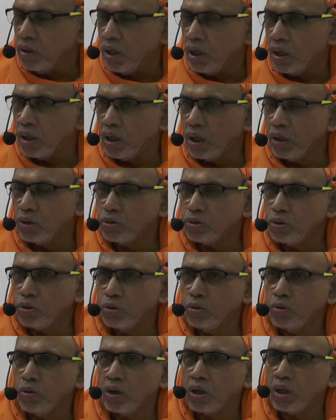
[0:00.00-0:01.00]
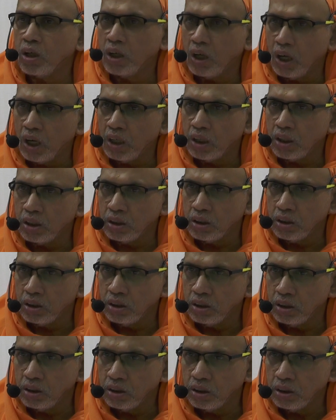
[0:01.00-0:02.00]
and also you are not
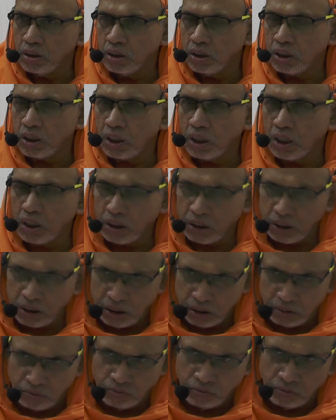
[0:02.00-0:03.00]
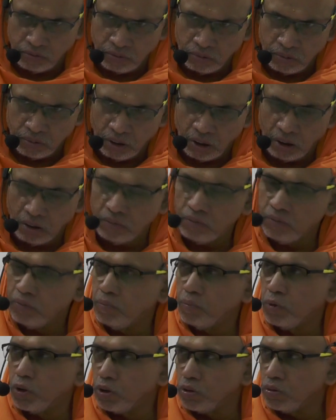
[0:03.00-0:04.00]
the collective of
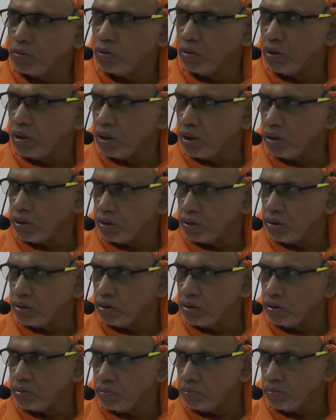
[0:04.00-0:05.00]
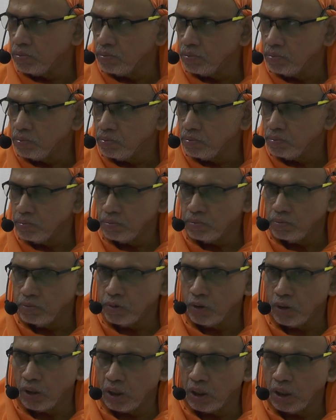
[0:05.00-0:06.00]
particulars.
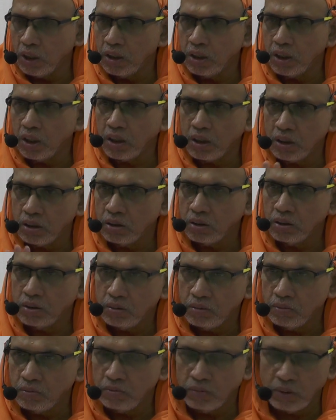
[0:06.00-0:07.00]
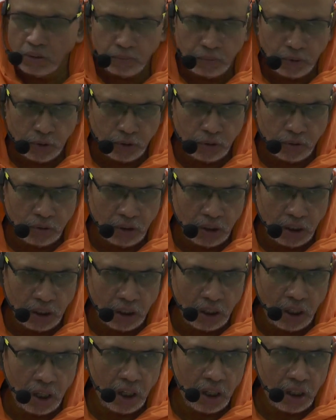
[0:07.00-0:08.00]
You are neither one particular
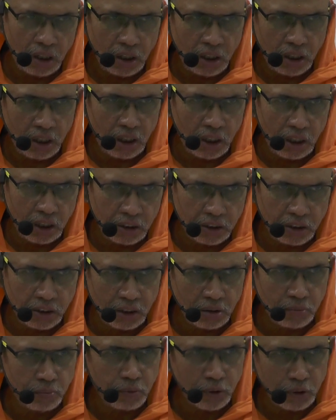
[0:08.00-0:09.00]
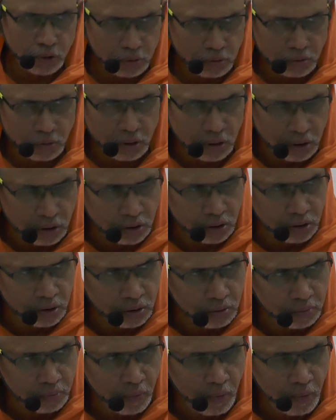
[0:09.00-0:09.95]
nor a collection of particulars.